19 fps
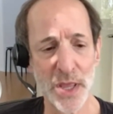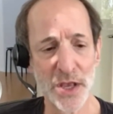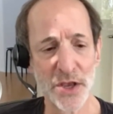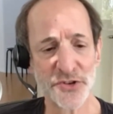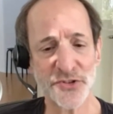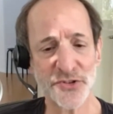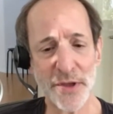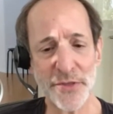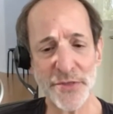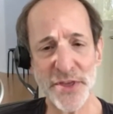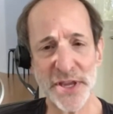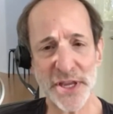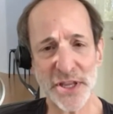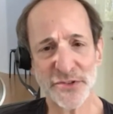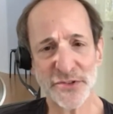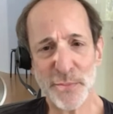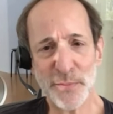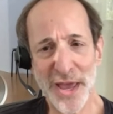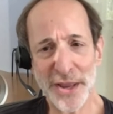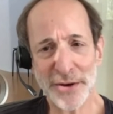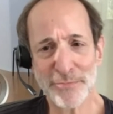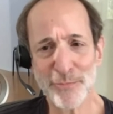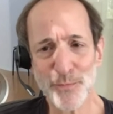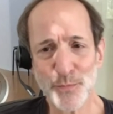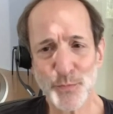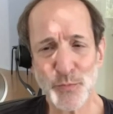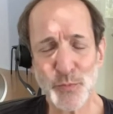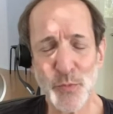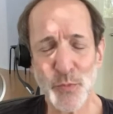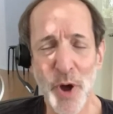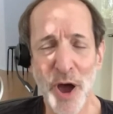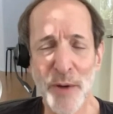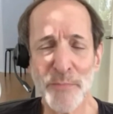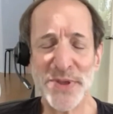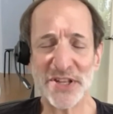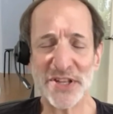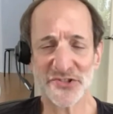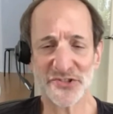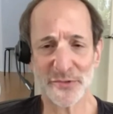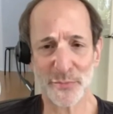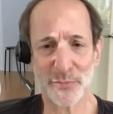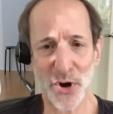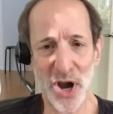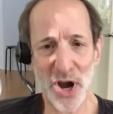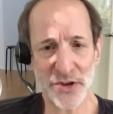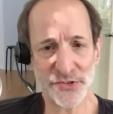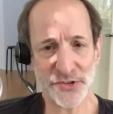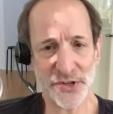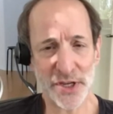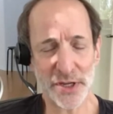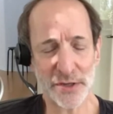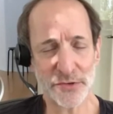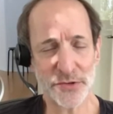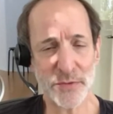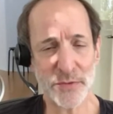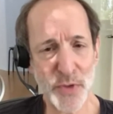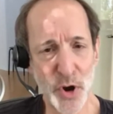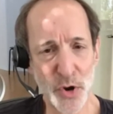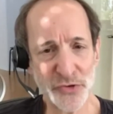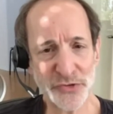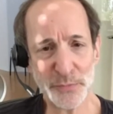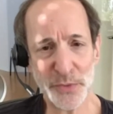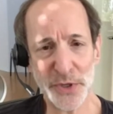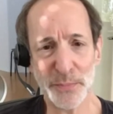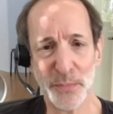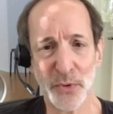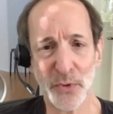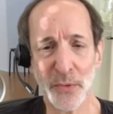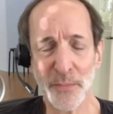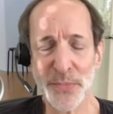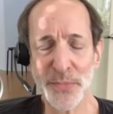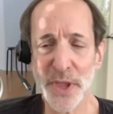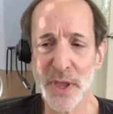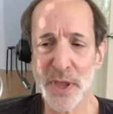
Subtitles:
So I think it's been a bit surprising to most people